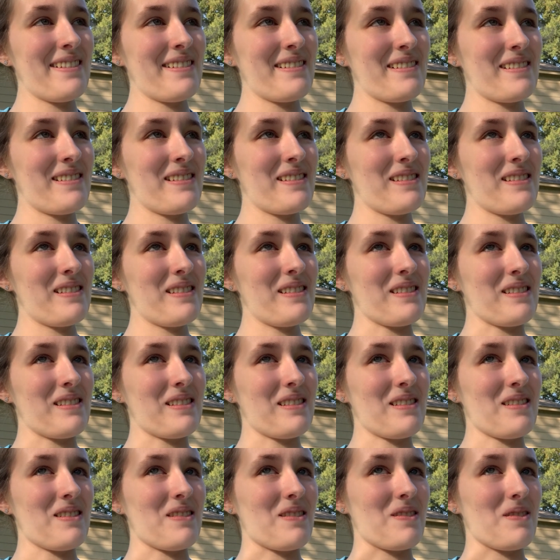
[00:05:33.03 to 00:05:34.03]

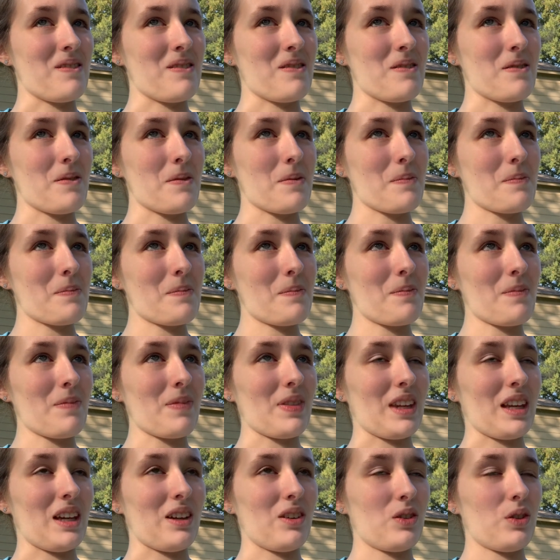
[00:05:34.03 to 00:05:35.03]

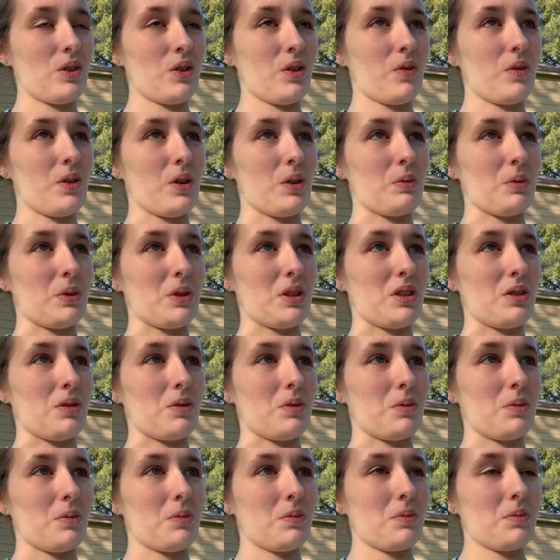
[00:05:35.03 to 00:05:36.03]
I don't know if it was
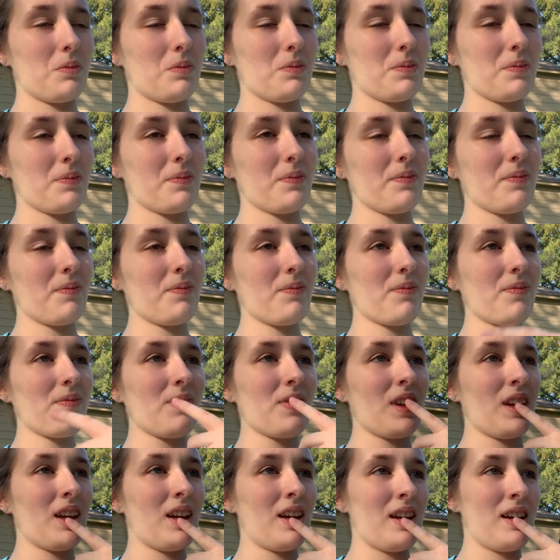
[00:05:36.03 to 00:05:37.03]
in
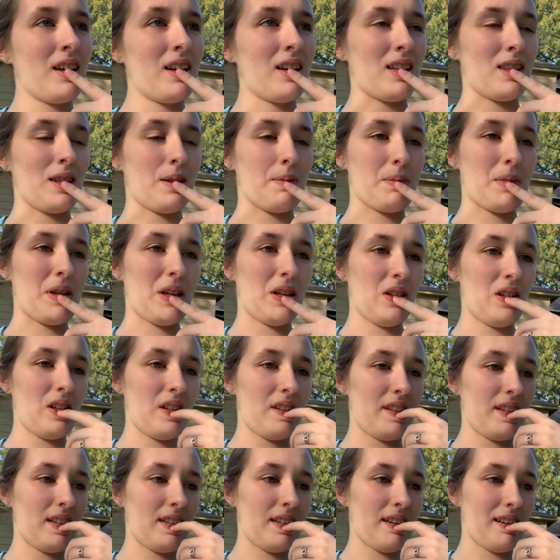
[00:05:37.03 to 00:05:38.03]
the middle of
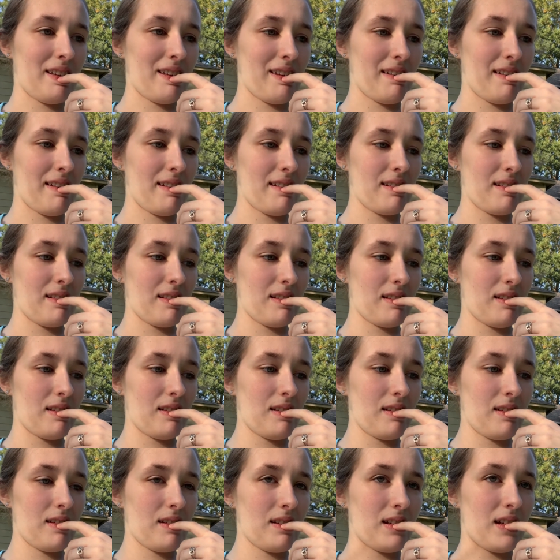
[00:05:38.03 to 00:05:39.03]
the night.
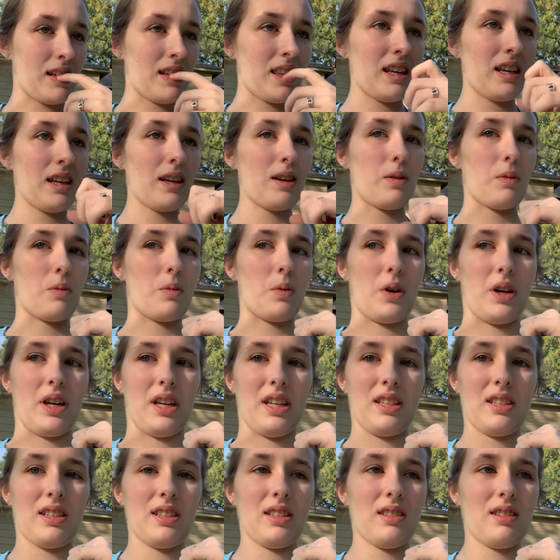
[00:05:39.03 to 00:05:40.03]
I think it
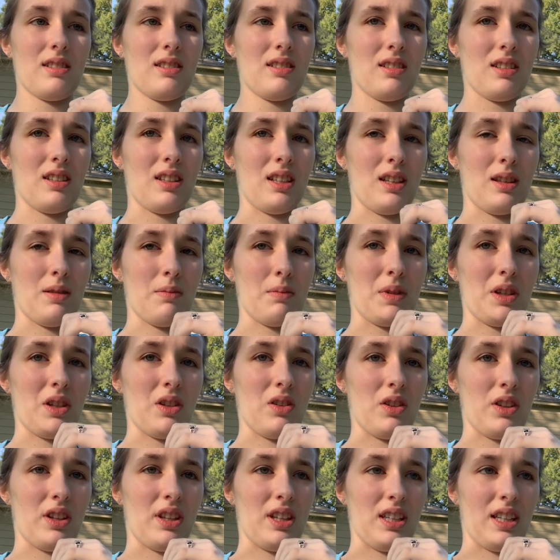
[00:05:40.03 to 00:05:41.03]
was in the middle
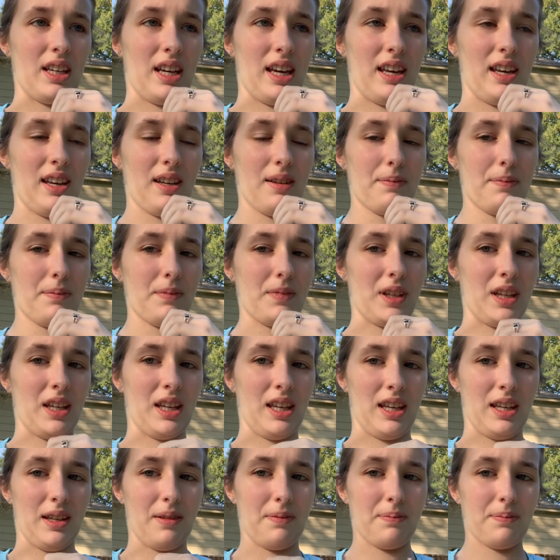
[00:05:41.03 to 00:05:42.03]
of the night
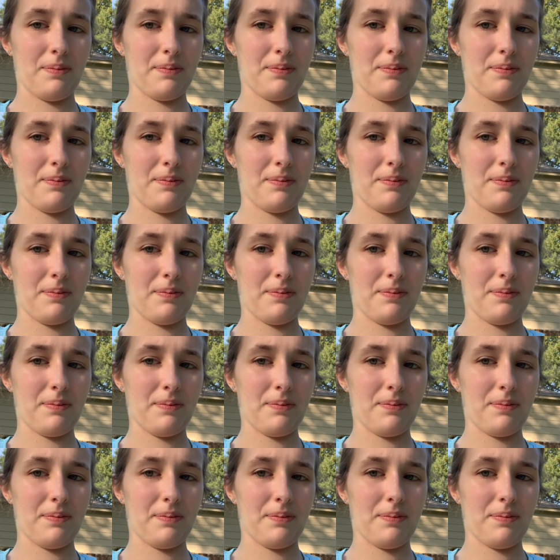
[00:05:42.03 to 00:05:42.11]
again.